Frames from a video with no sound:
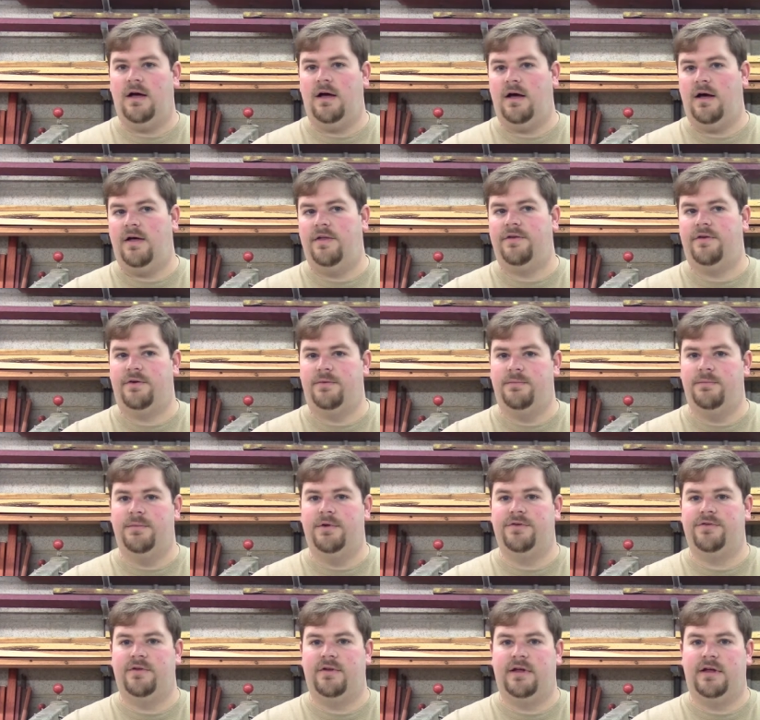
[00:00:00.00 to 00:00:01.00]
other
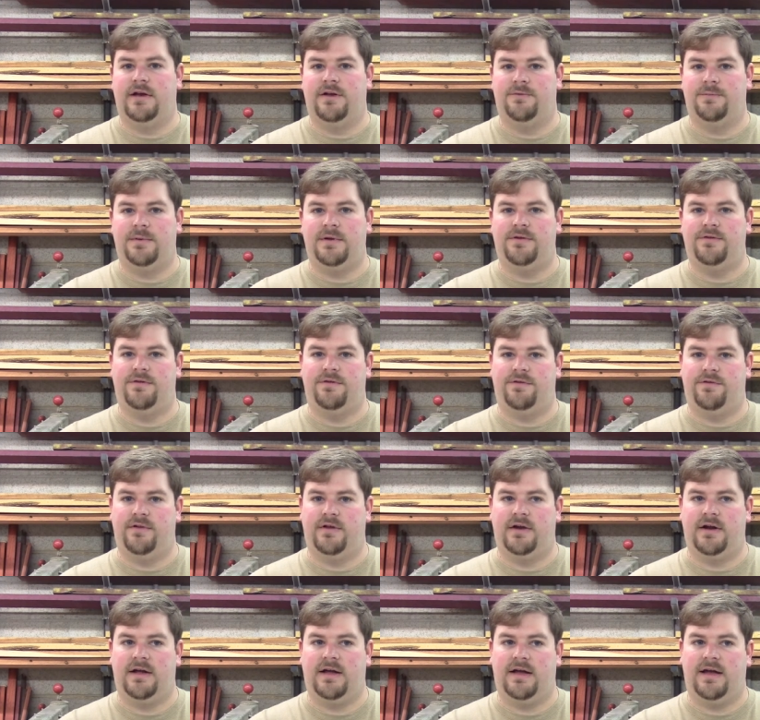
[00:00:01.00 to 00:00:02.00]
miscellaneous pieces
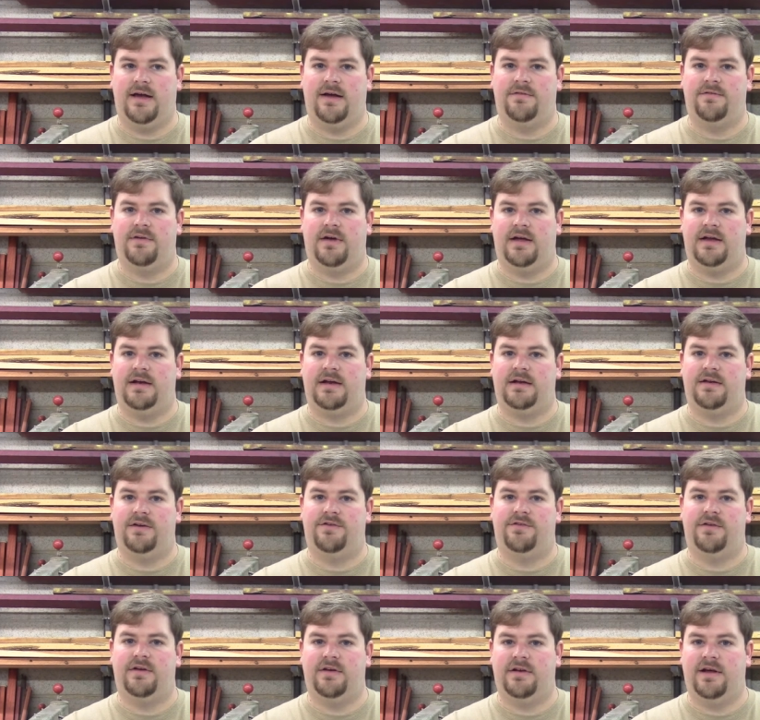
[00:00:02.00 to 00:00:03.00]
that I need to
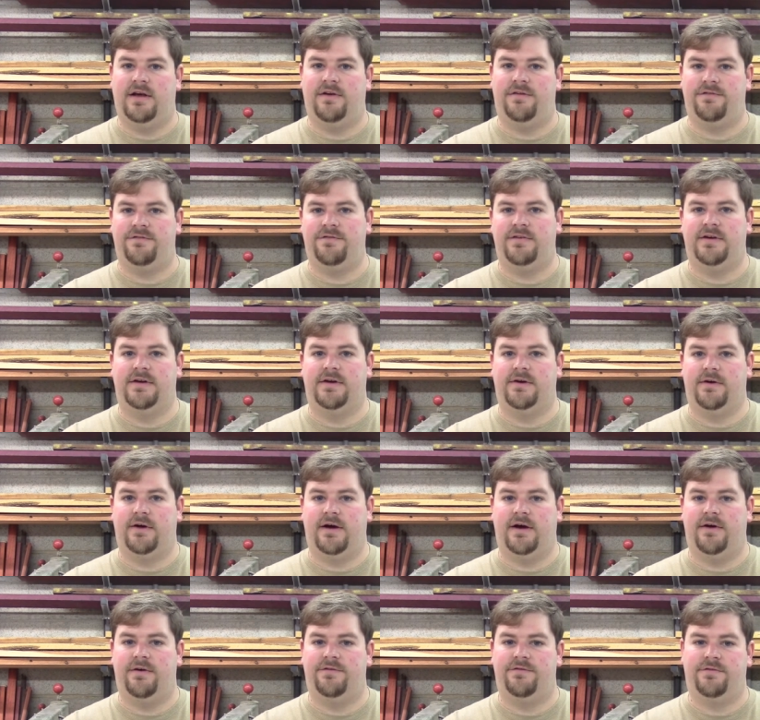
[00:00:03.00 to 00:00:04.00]
sit down and figure
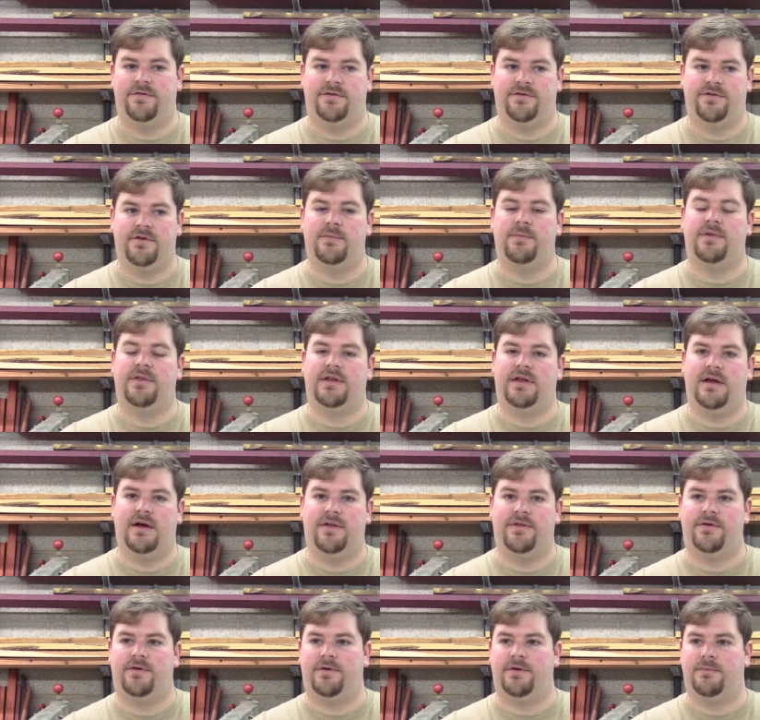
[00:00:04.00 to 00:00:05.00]
out for some of the
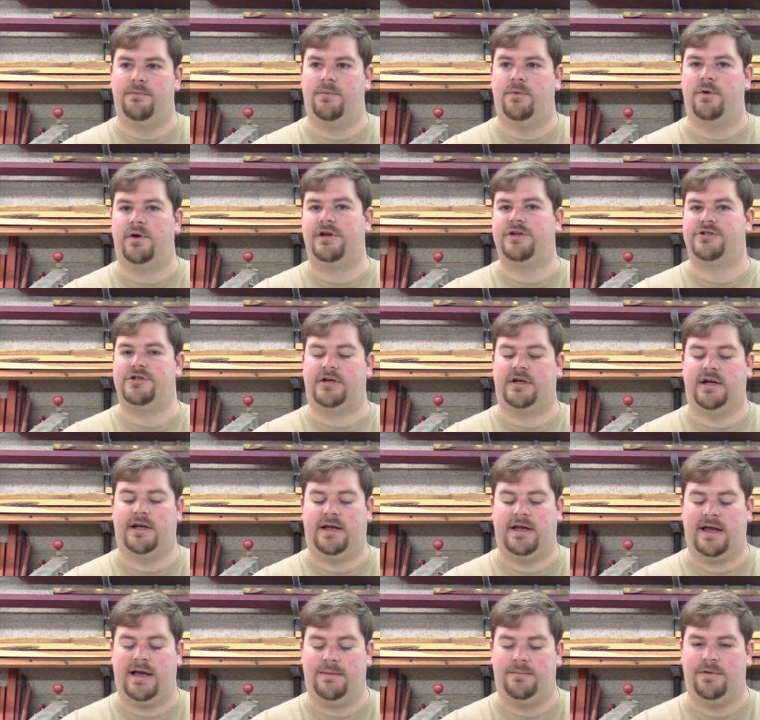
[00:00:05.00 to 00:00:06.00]
other more intricate
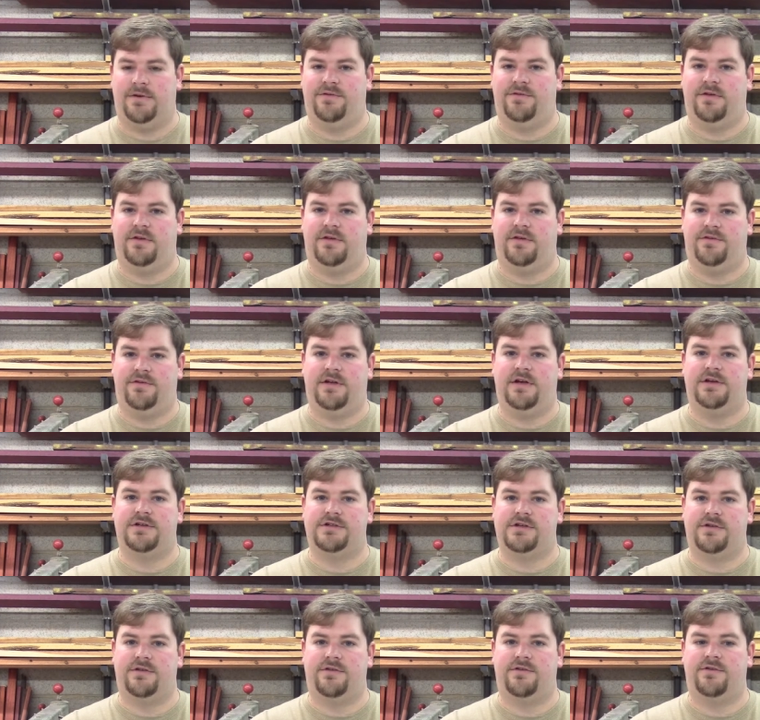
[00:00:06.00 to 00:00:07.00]
cabinets in this
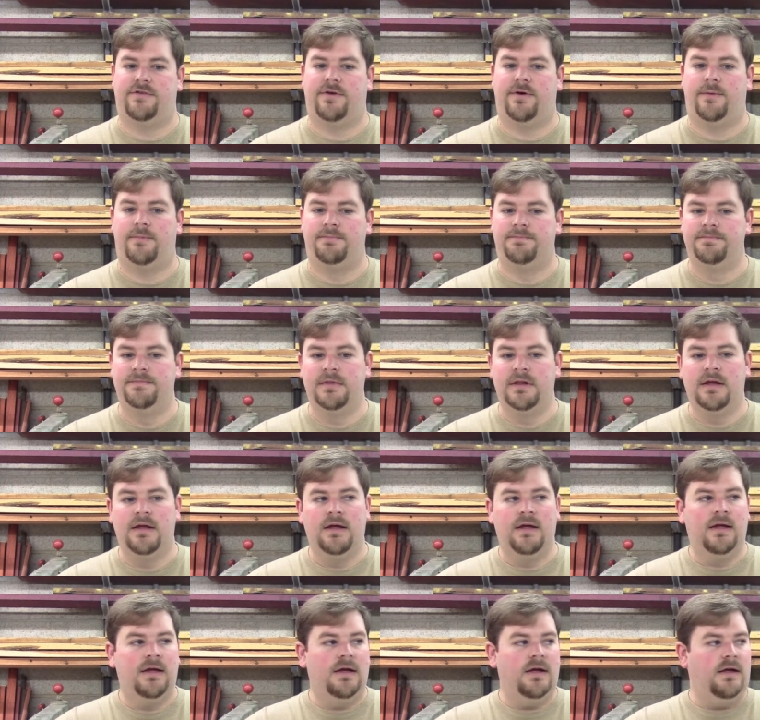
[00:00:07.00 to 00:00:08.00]
kitchen. So
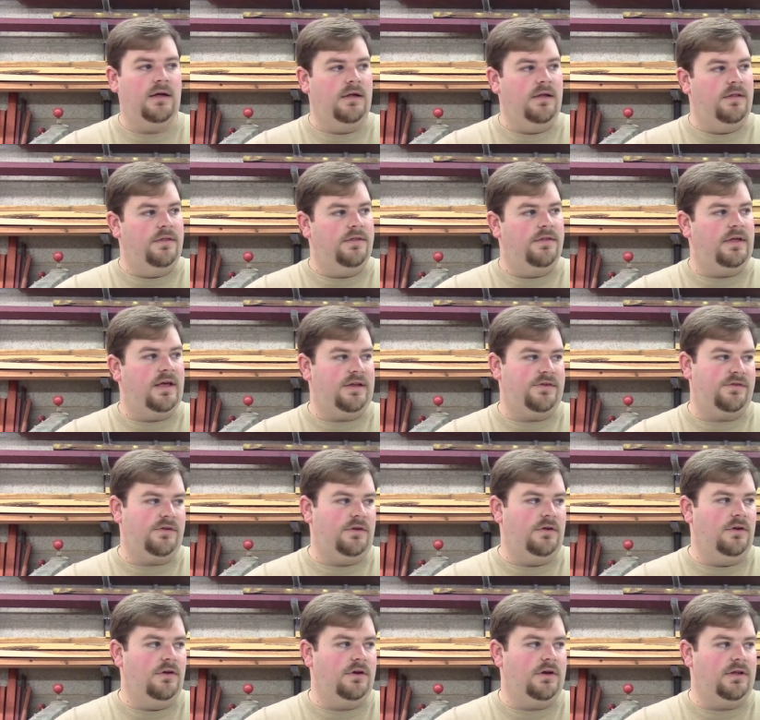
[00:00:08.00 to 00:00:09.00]
that's a
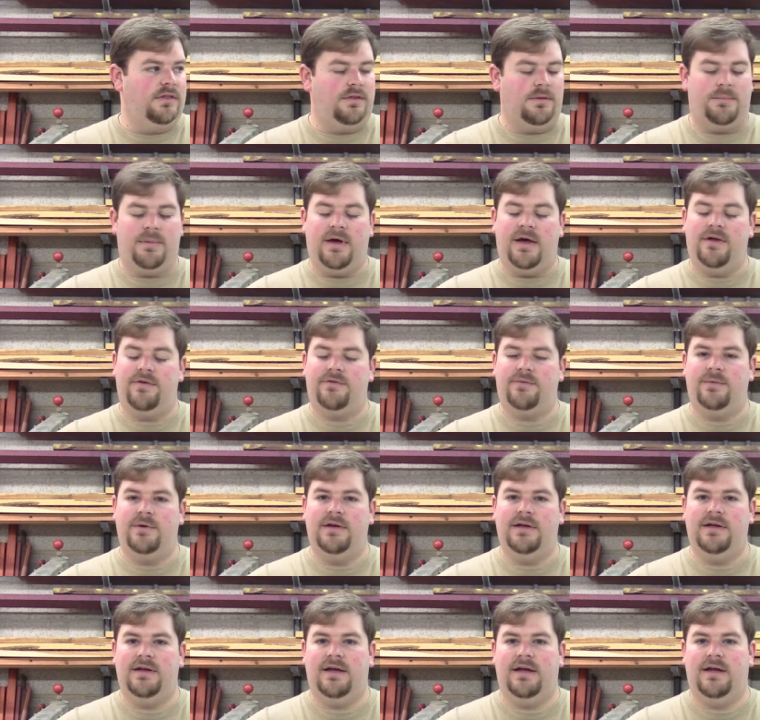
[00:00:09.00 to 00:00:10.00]
look at the past
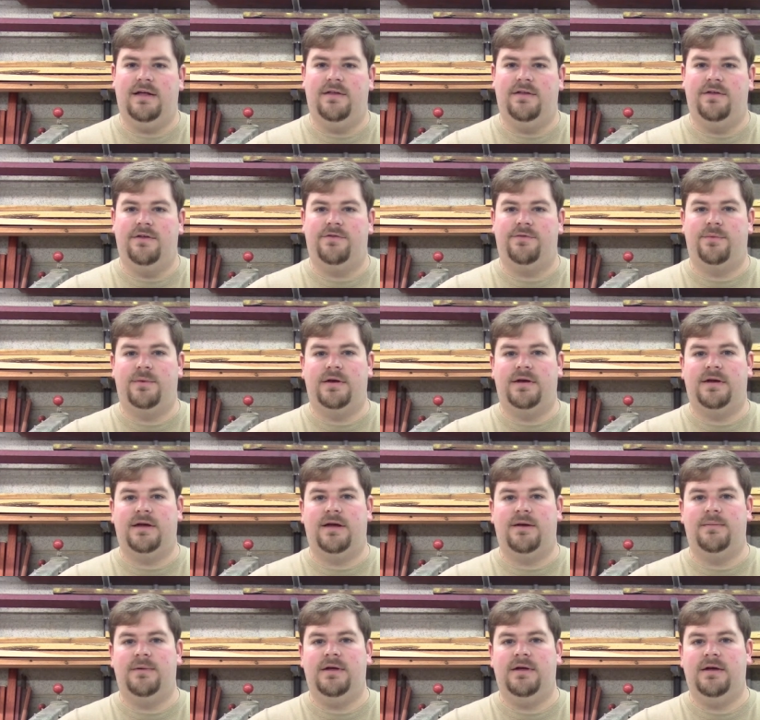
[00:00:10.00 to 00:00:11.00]
week and this week
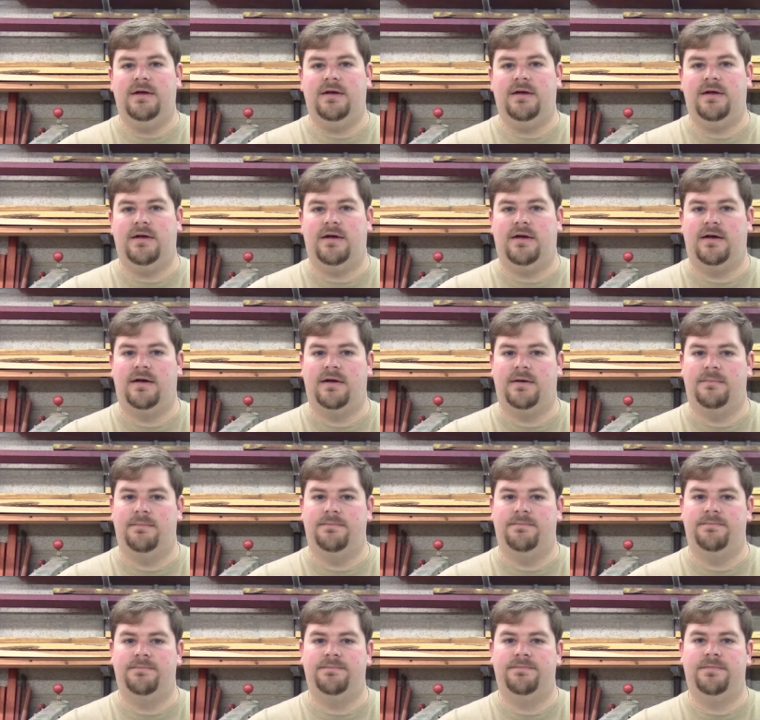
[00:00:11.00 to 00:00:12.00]
coming.
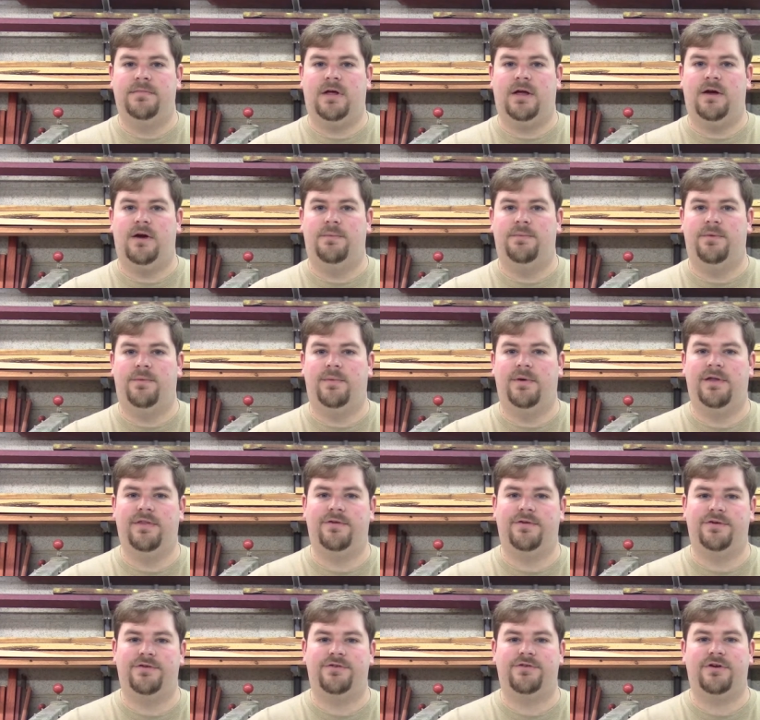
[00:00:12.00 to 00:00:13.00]
I hope the
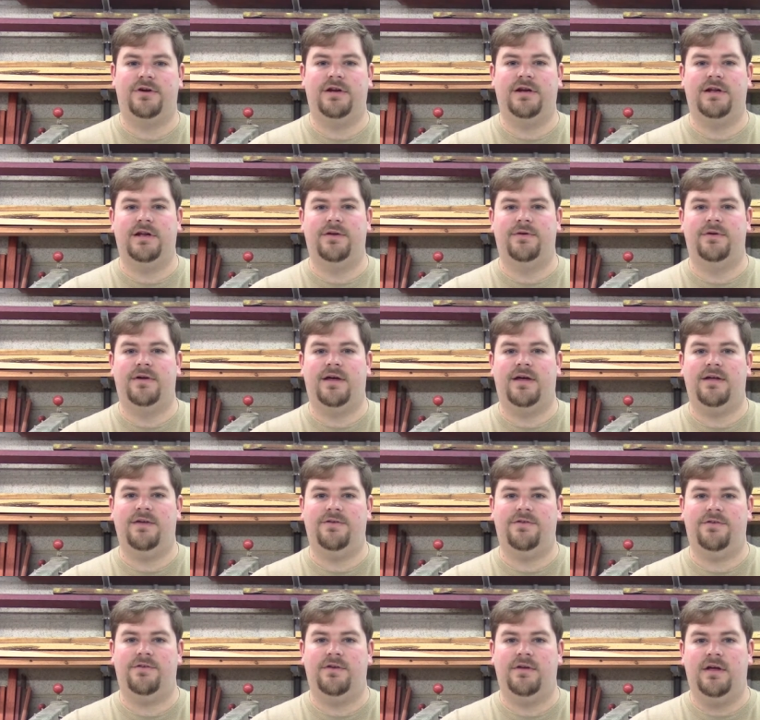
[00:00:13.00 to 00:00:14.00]
weather is treating you
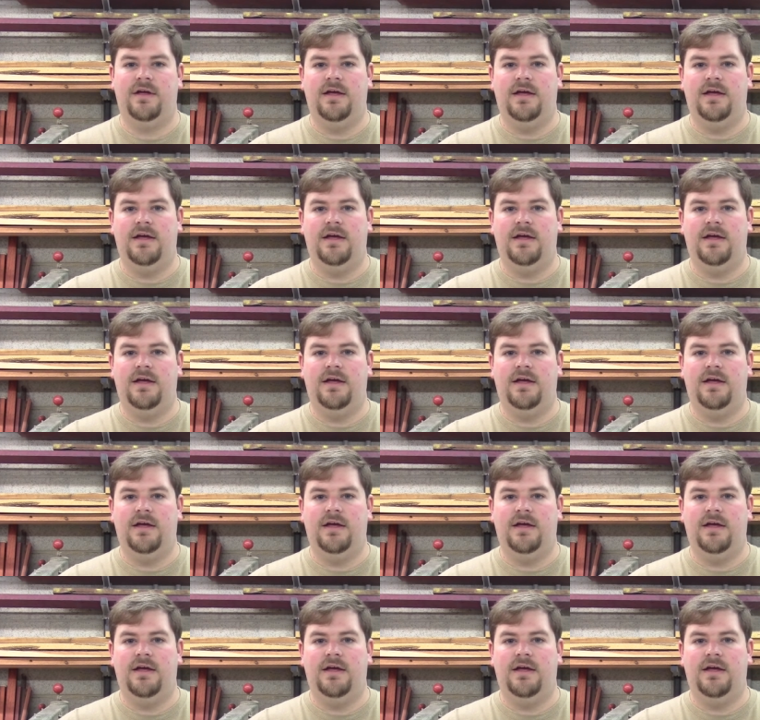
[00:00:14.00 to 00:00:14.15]
nice,